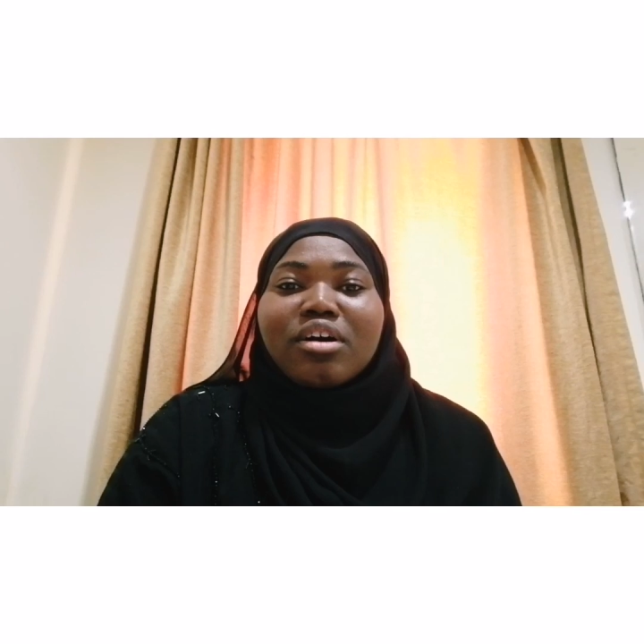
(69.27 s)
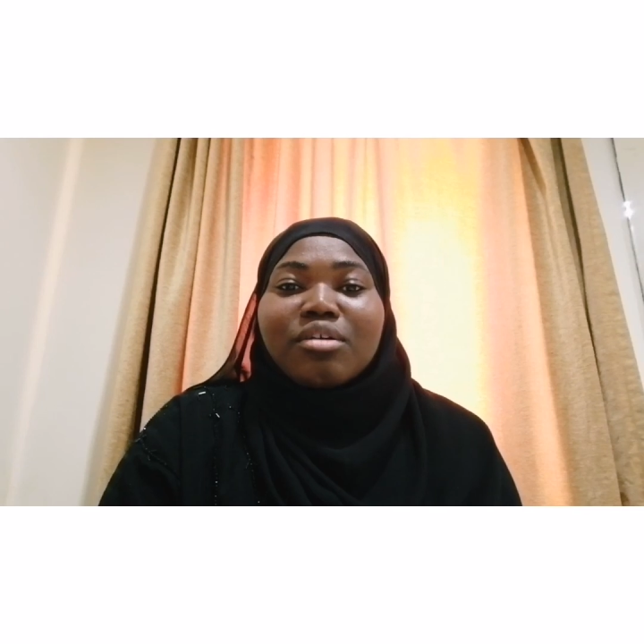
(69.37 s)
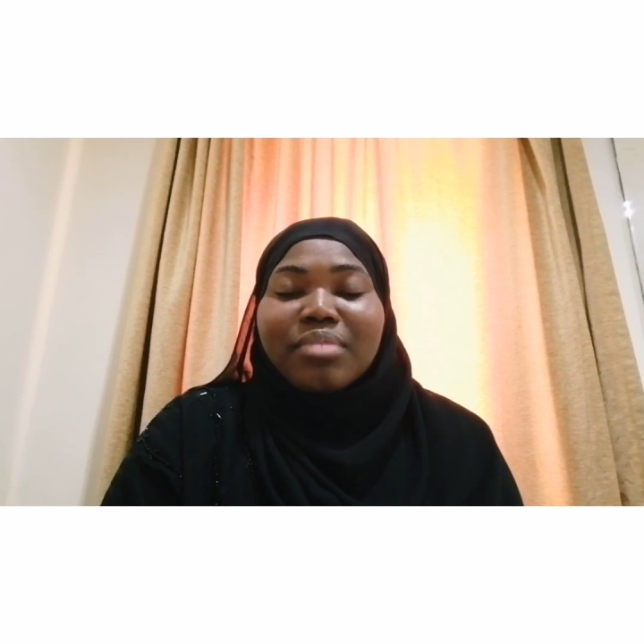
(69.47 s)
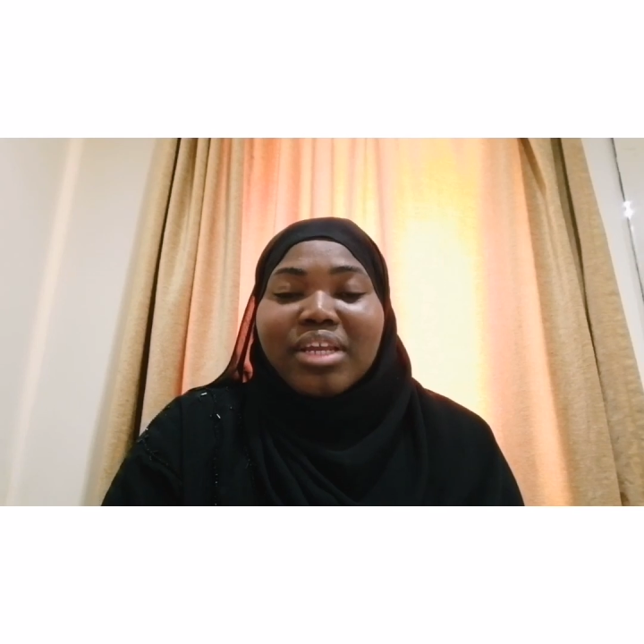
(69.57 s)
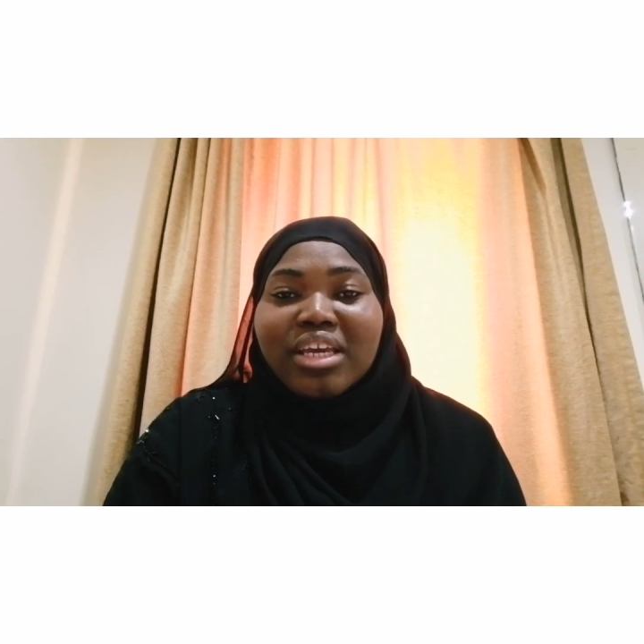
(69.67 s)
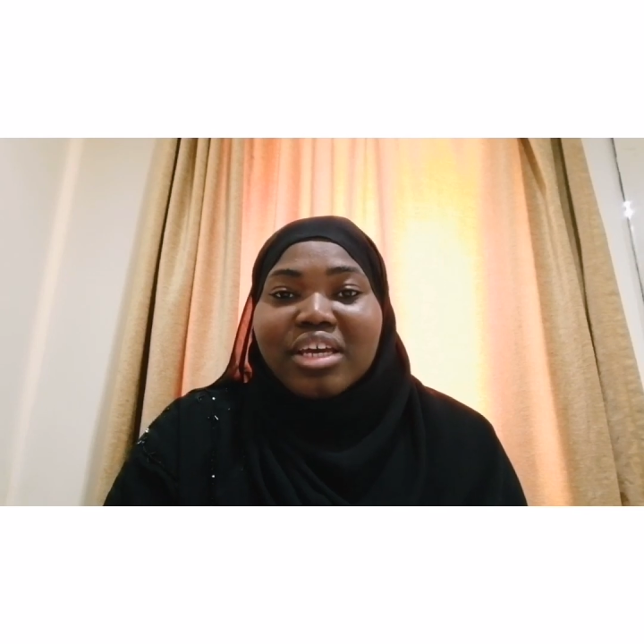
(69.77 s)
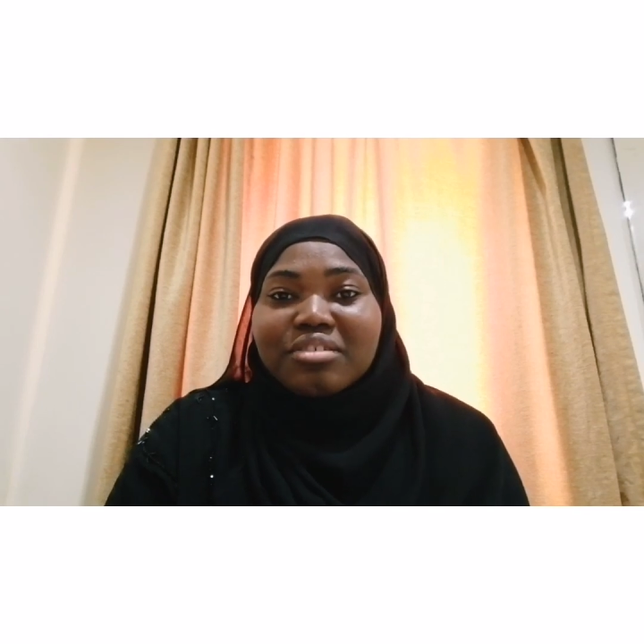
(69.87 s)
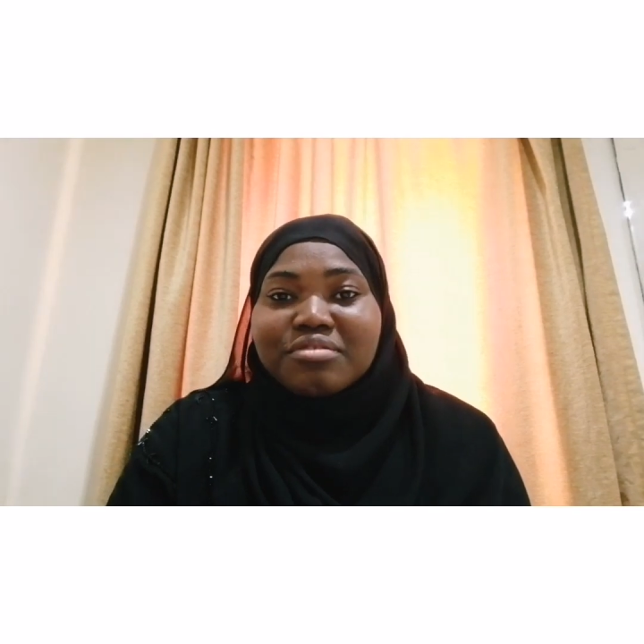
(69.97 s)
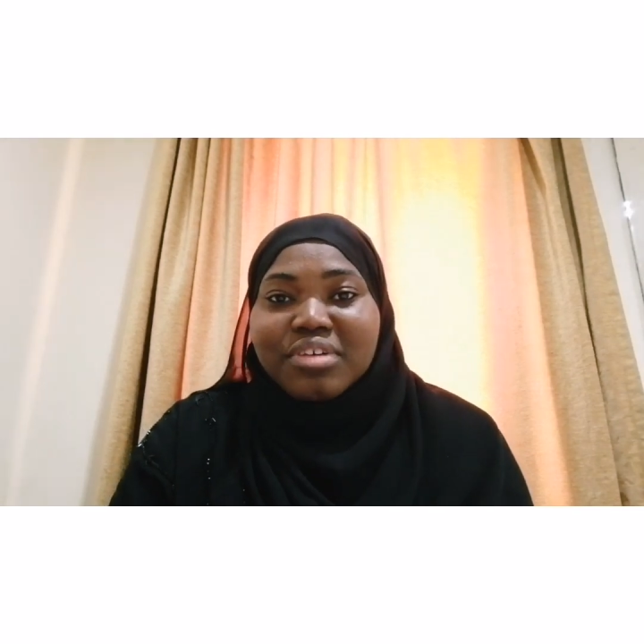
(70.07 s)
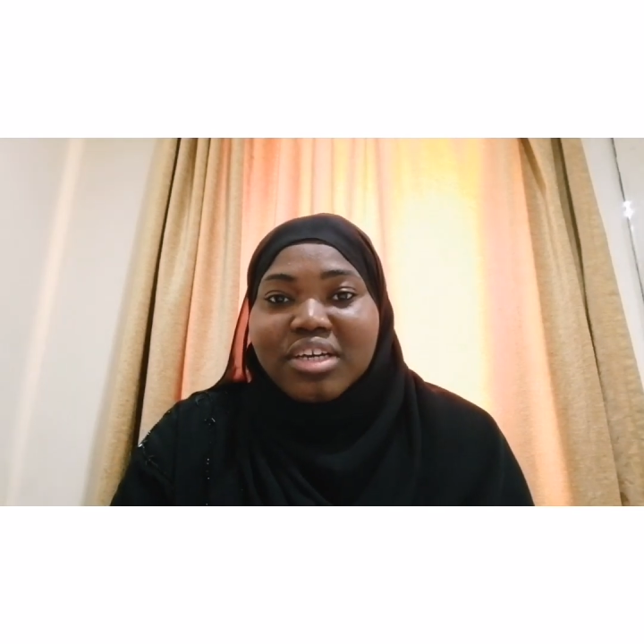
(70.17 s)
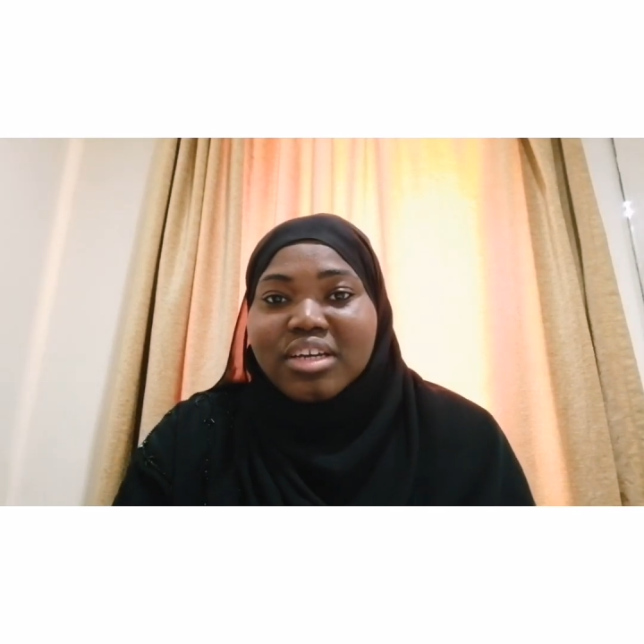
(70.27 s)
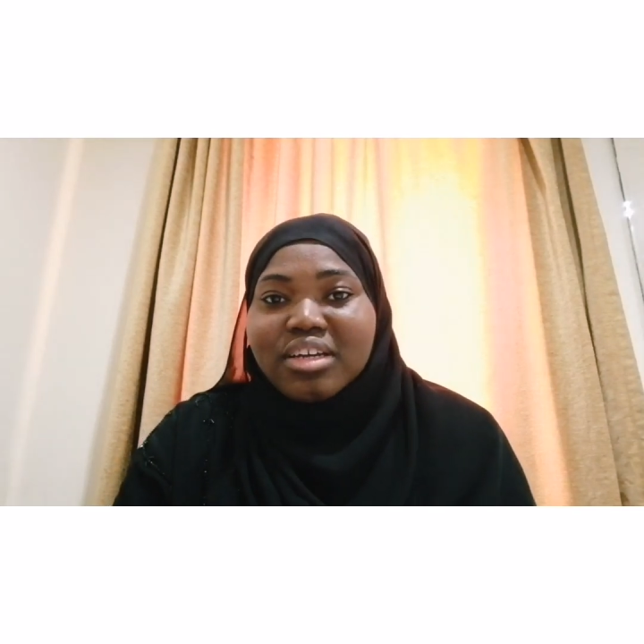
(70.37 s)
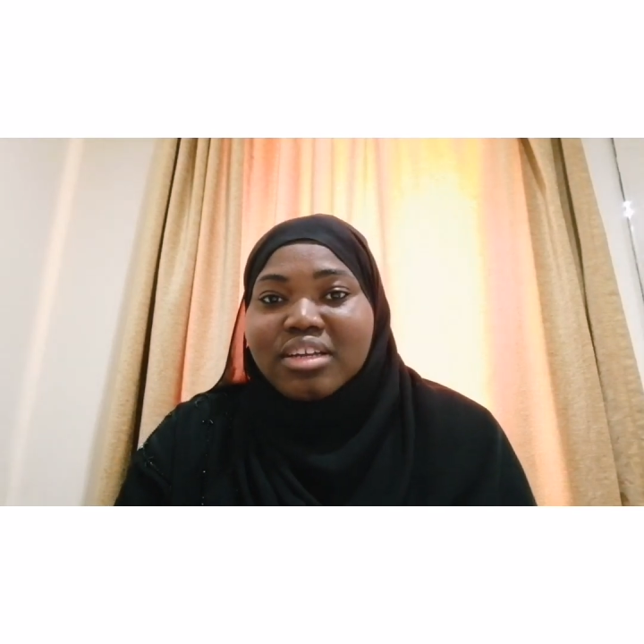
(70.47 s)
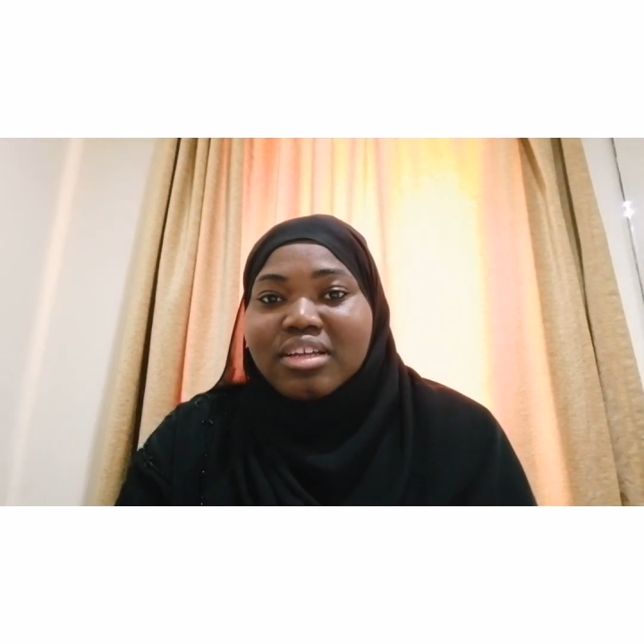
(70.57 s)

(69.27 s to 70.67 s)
obligatory?